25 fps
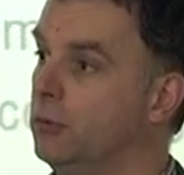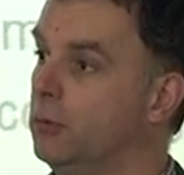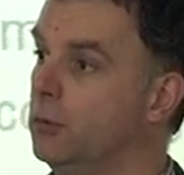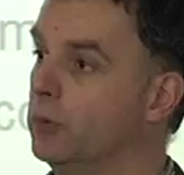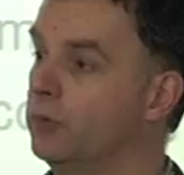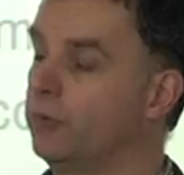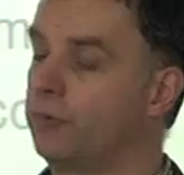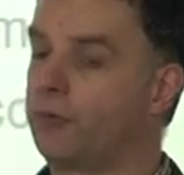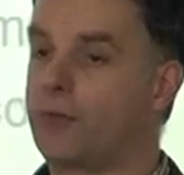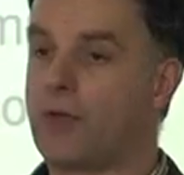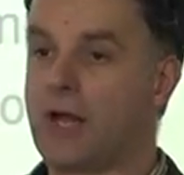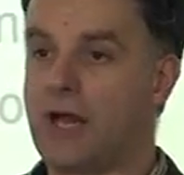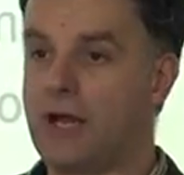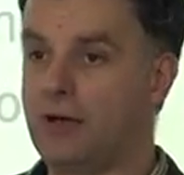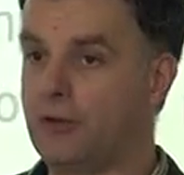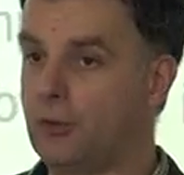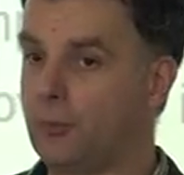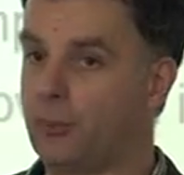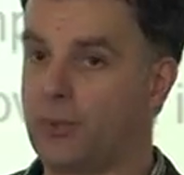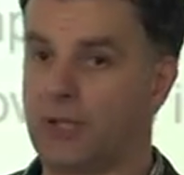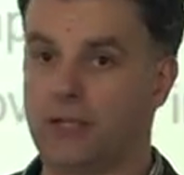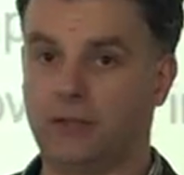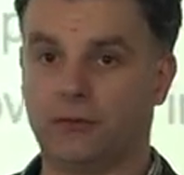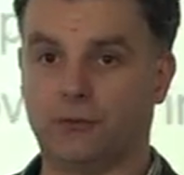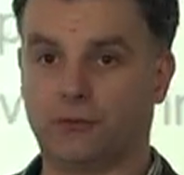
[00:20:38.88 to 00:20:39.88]
Once that
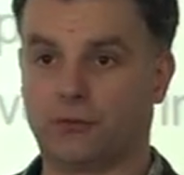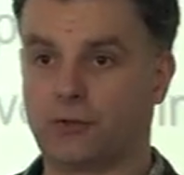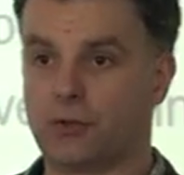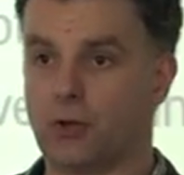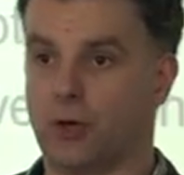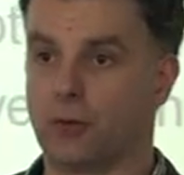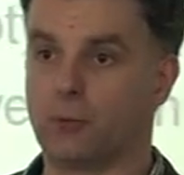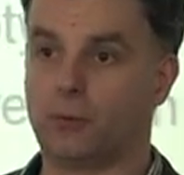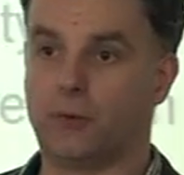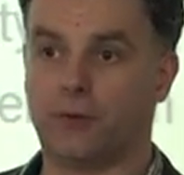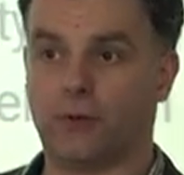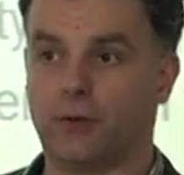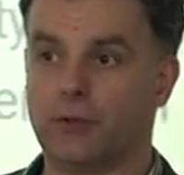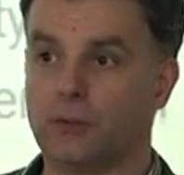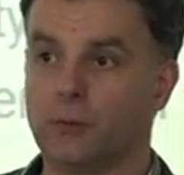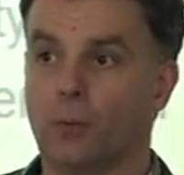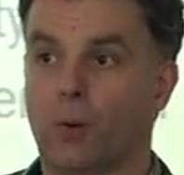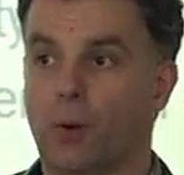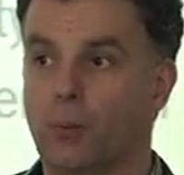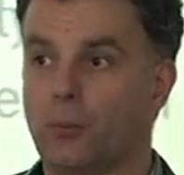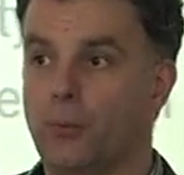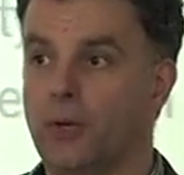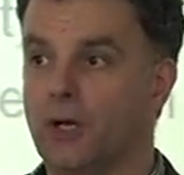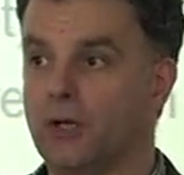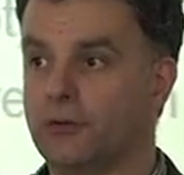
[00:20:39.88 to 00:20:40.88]
aeroplane has gone with only
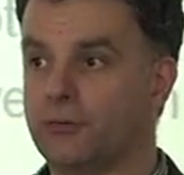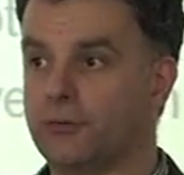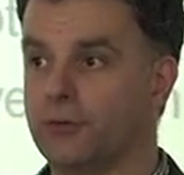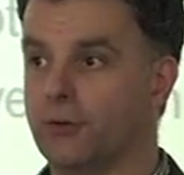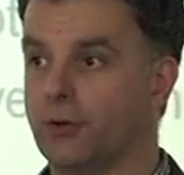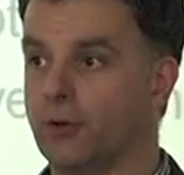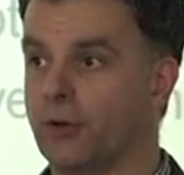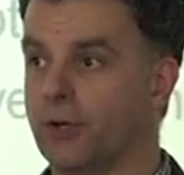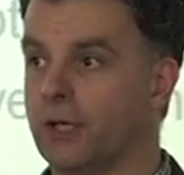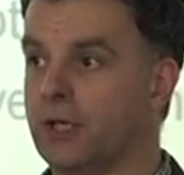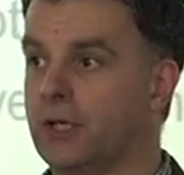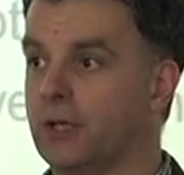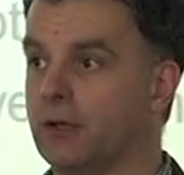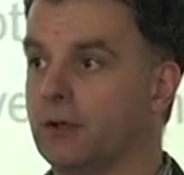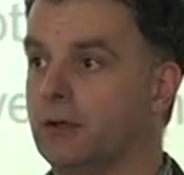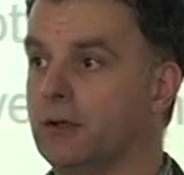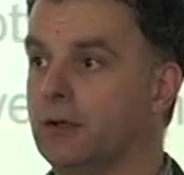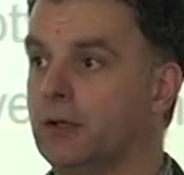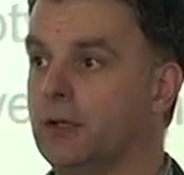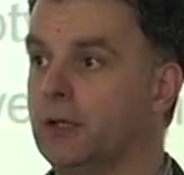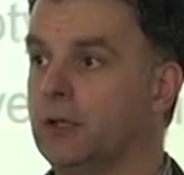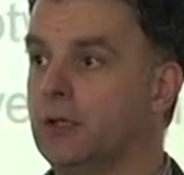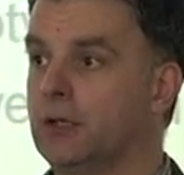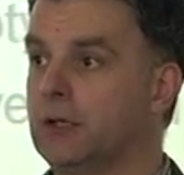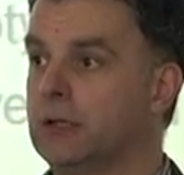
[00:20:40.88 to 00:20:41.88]
one person on it,
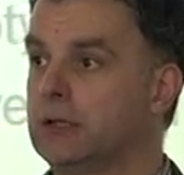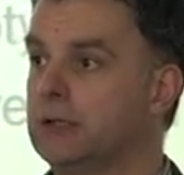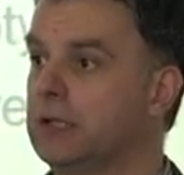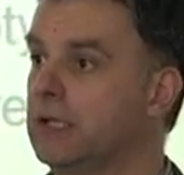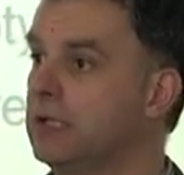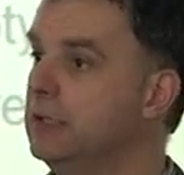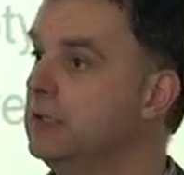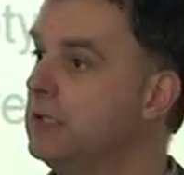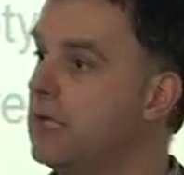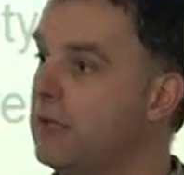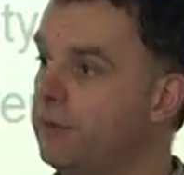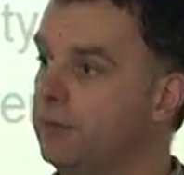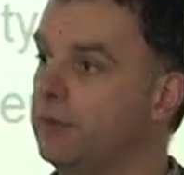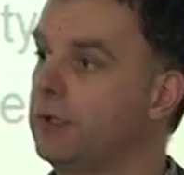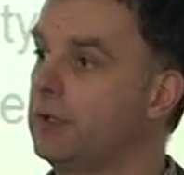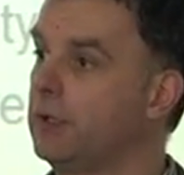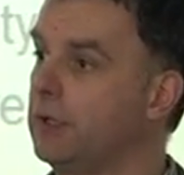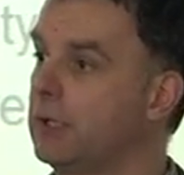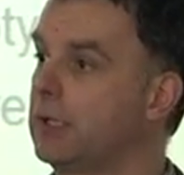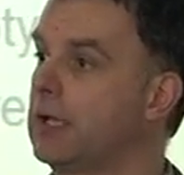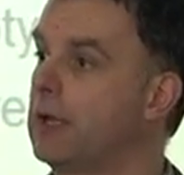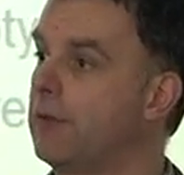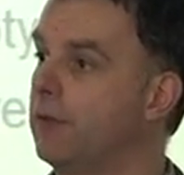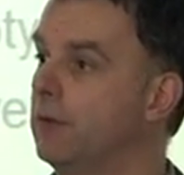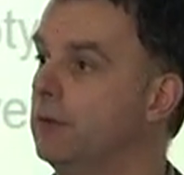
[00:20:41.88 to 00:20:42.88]
they're never going
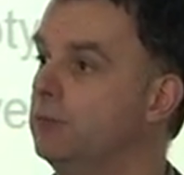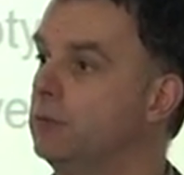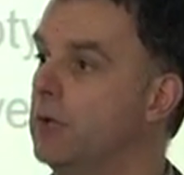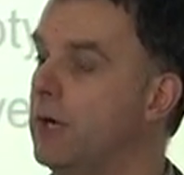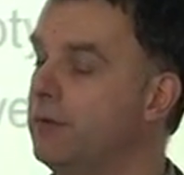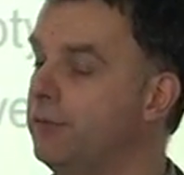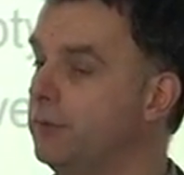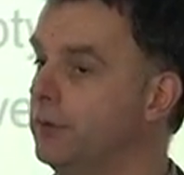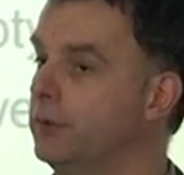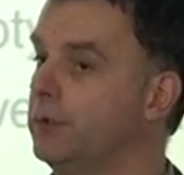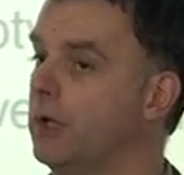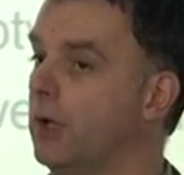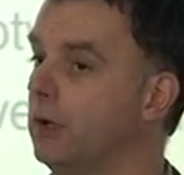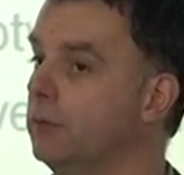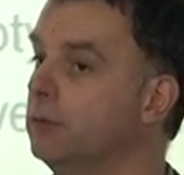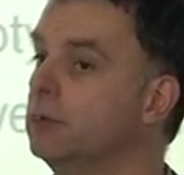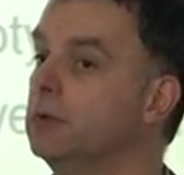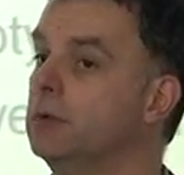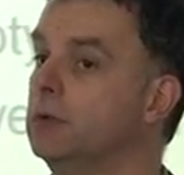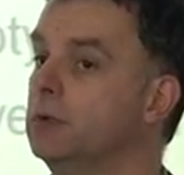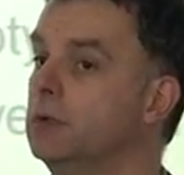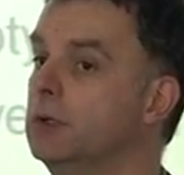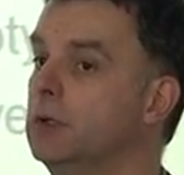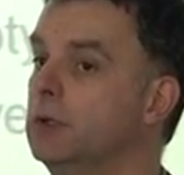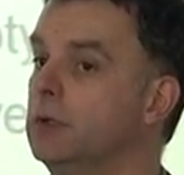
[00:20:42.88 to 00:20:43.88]
to get the revenue,
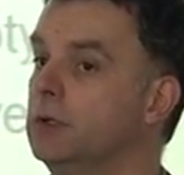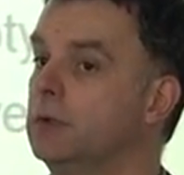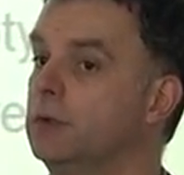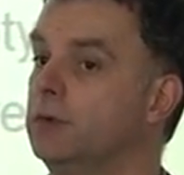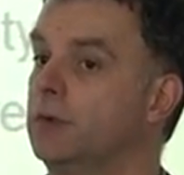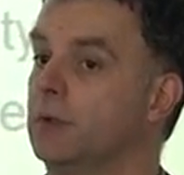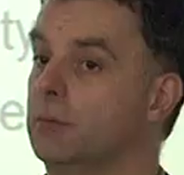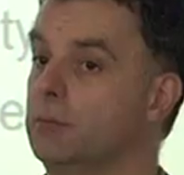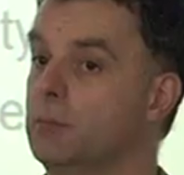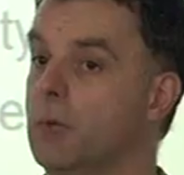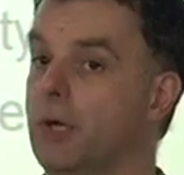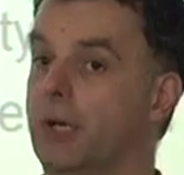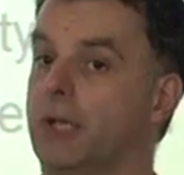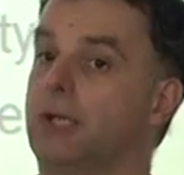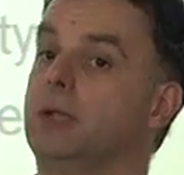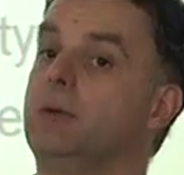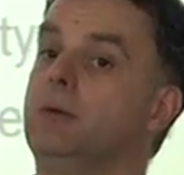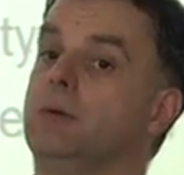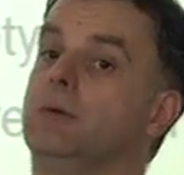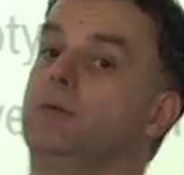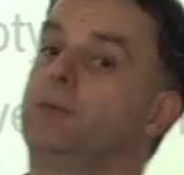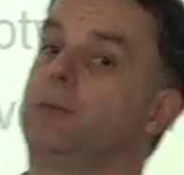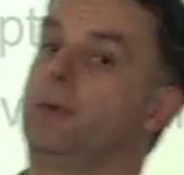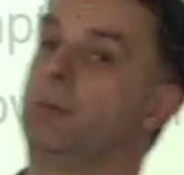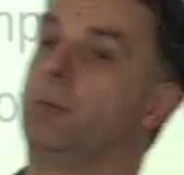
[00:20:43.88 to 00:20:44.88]
the
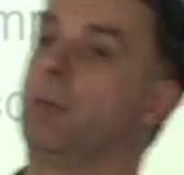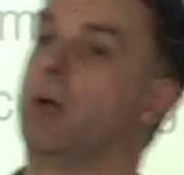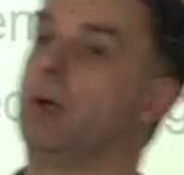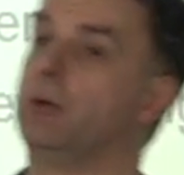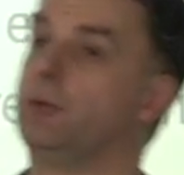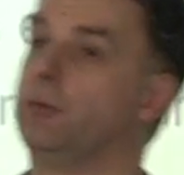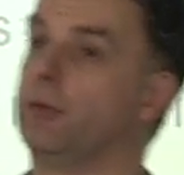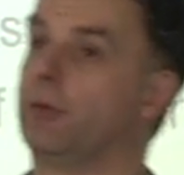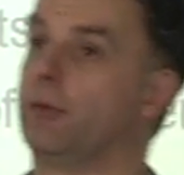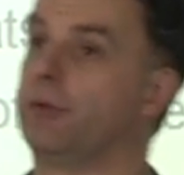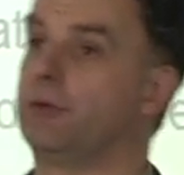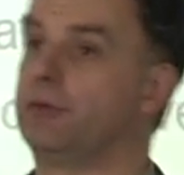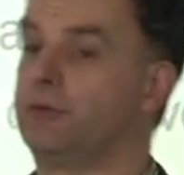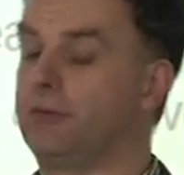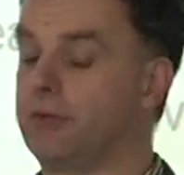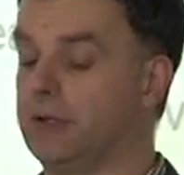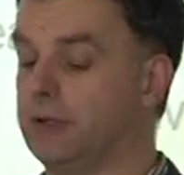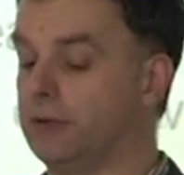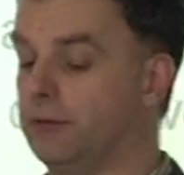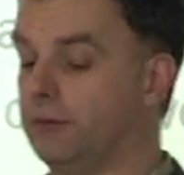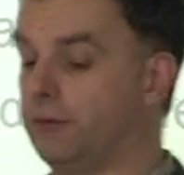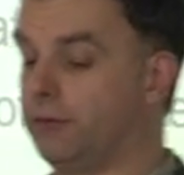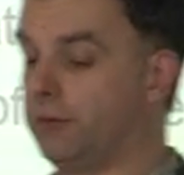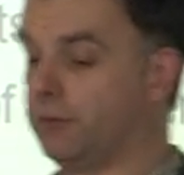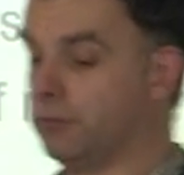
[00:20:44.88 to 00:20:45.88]
money from those other
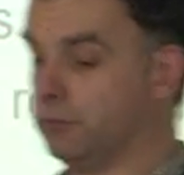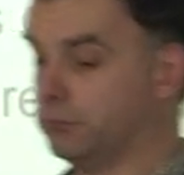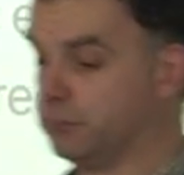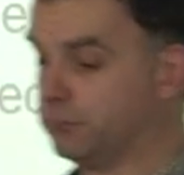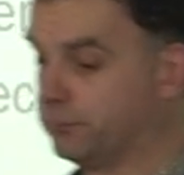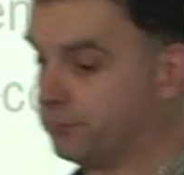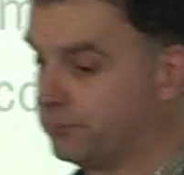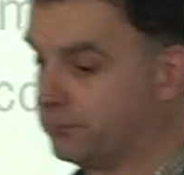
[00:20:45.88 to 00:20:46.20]
seats.